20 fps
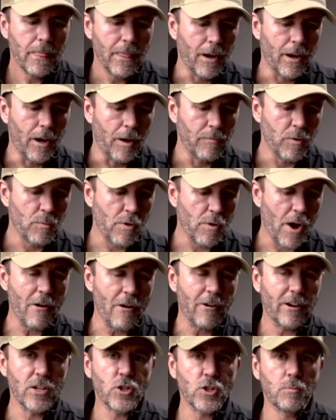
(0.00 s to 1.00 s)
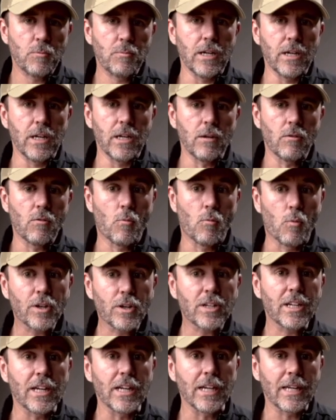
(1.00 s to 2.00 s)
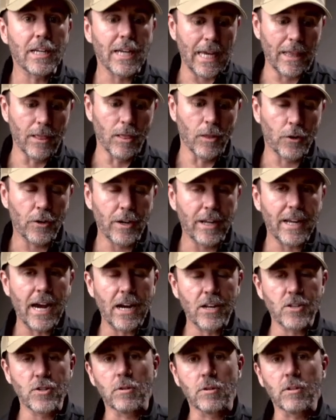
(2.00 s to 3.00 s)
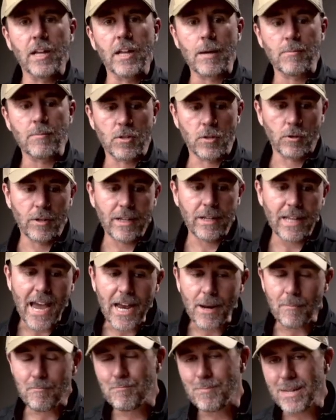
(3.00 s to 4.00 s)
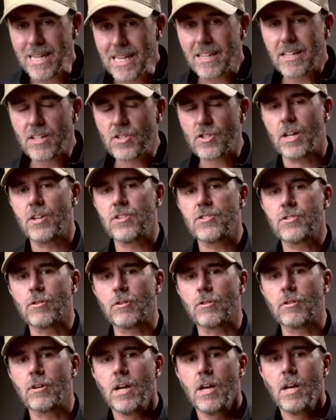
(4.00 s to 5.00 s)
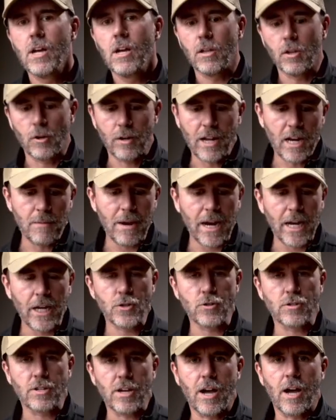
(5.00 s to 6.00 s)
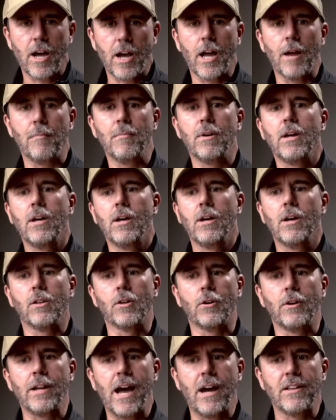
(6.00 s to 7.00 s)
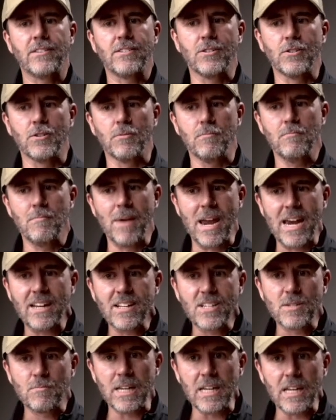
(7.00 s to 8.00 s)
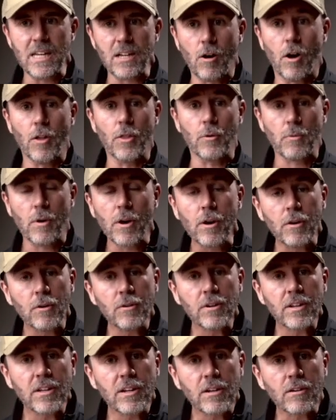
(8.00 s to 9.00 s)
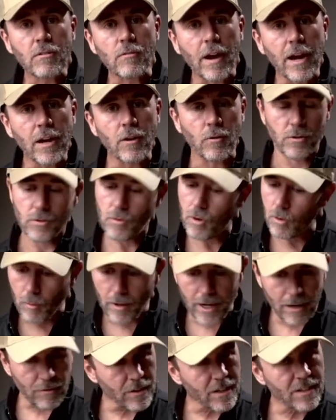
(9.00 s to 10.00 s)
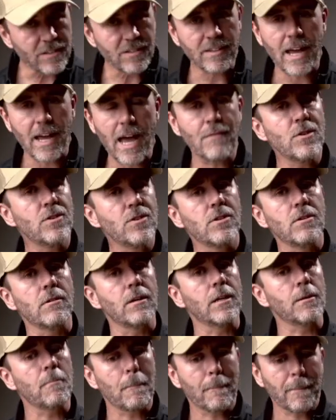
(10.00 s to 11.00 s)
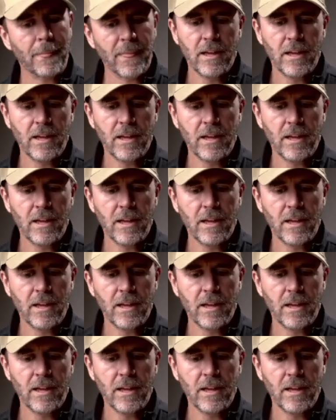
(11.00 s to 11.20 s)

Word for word: um, your priority should be working and learning how to do claims and learning how to be an adjuster, learn how to manage your time, learn how to manage being on the road, right? Or, or whatever it is that they have you doing.